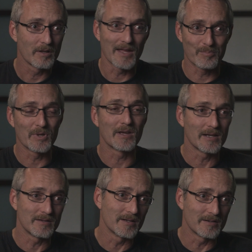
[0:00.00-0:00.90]
like Big
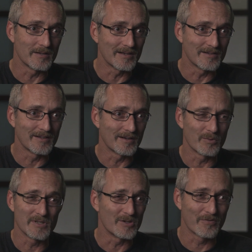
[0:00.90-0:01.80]
Idea did,
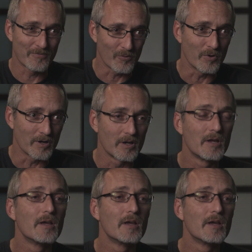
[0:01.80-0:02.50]
in year 4.